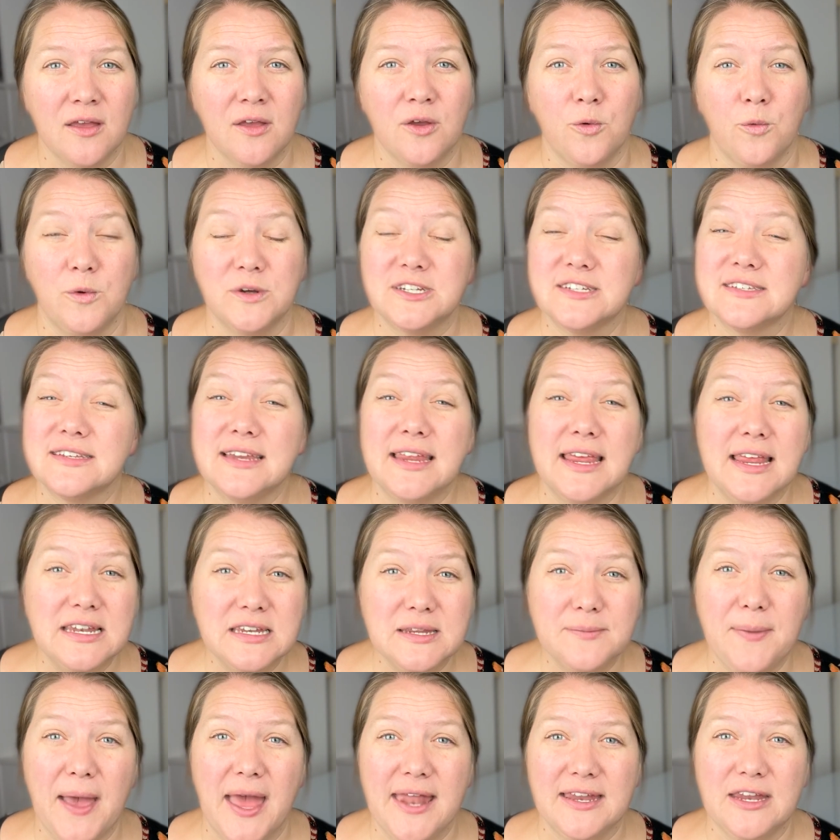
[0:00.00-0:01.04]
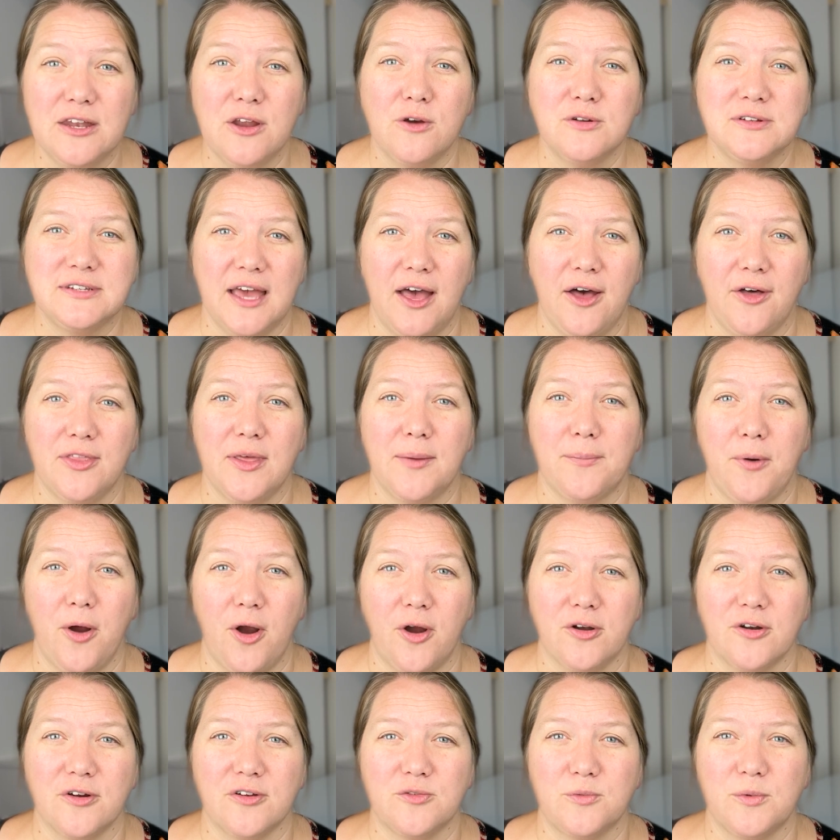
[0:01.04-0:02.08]
which is an independent hotel that
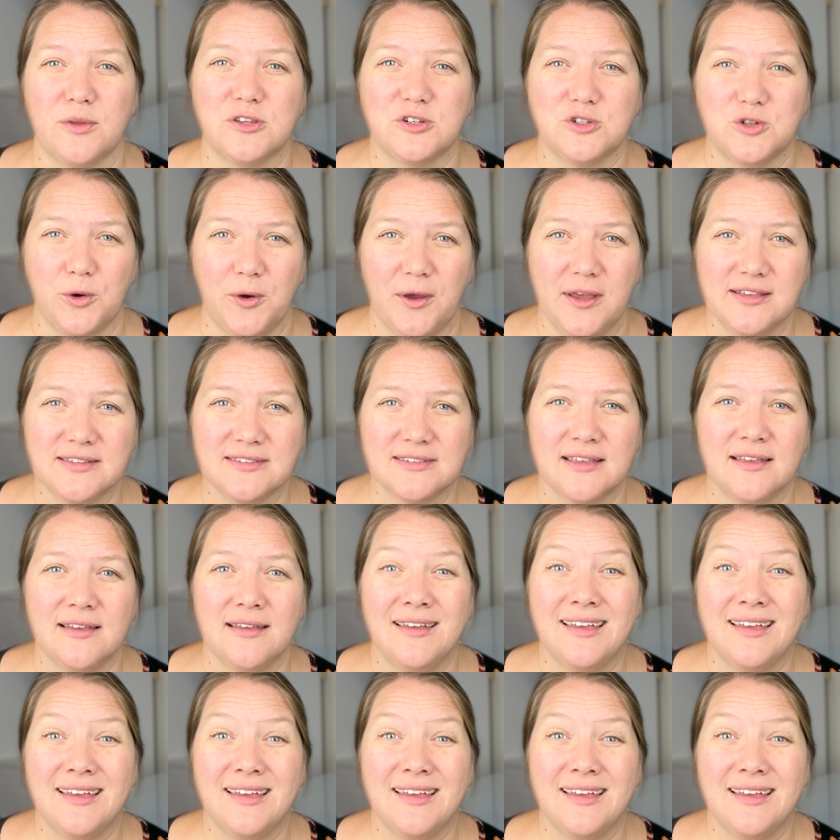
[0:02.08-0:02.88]
partners with Choice,